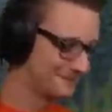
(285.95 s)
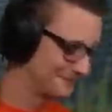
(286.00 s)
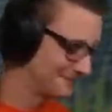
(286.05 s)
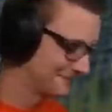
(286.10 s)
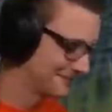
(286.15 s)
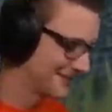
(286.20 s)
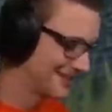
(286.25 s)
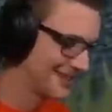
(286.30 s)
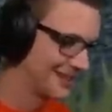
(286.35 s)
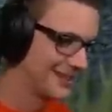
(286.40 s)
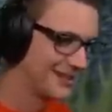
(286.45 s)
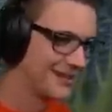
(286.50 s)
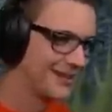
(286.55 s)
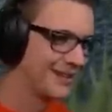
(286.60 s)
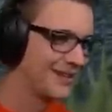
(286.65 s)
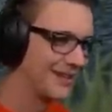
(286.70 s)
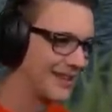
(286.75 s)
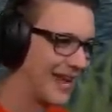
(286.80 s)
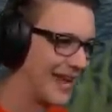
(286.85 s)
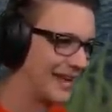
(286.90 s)
Well hold.
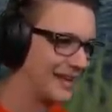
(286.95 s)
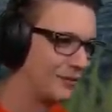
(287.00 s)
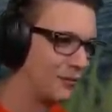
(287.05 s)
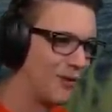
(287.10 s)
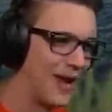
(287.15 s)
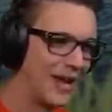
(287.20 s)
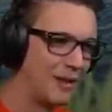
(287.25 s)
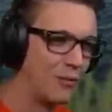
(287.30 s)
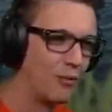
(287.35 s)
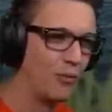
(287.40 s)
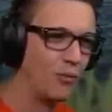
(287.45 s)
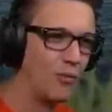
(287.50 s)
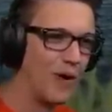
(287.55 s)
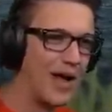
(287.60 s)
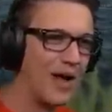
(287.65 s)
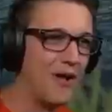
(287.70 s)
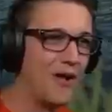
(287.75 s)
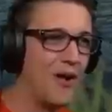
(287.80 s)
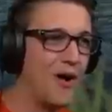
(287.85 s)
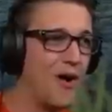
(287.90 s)
Thank. Wait. Yeah,
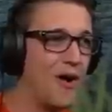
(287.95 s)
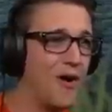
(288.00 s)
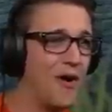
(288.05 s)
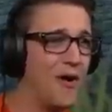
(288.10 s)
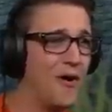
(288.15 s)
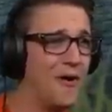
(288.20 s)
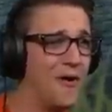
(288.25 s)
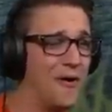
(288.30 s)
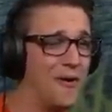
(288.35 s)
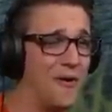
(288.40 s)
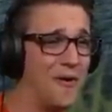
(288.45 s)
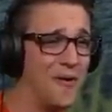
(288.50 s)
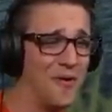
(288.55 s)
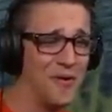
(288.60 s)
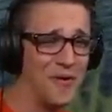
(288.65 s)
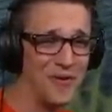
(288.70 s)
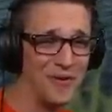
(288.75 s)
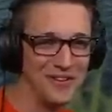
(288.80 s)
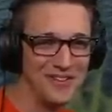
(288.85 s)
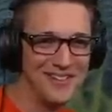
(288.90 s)
well
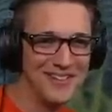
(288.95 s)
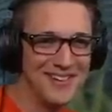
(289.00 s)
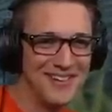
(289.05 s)
hold.